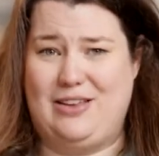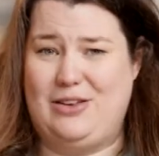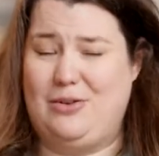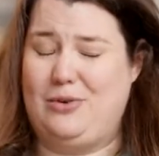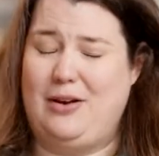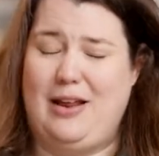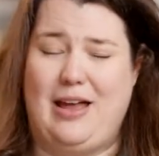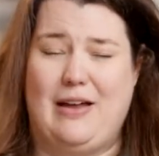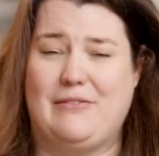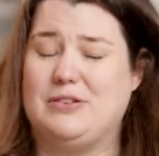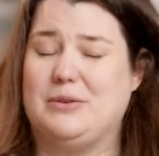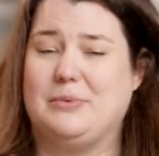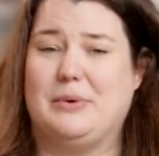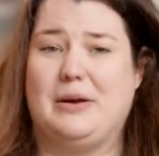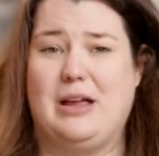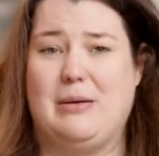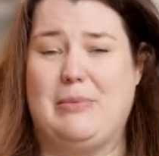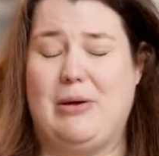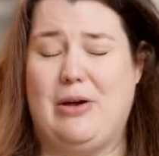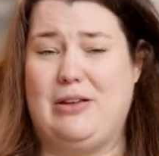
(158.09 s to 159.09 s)
You don't have to
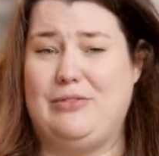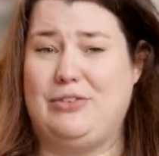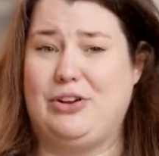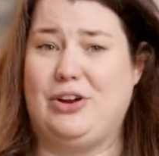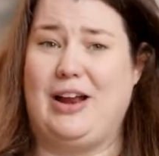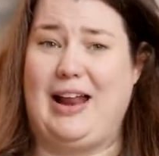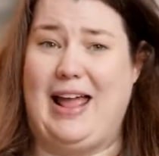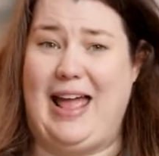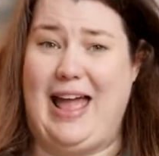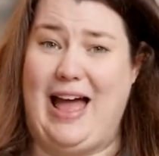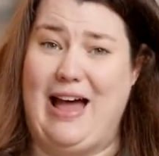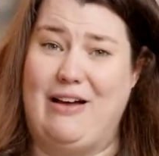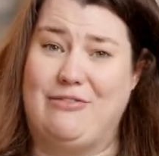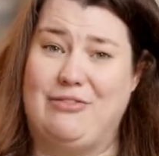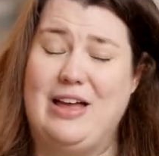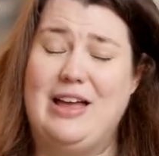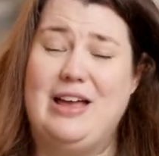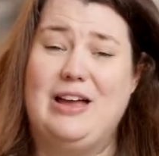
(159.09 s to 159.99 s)
worry about if you're going to have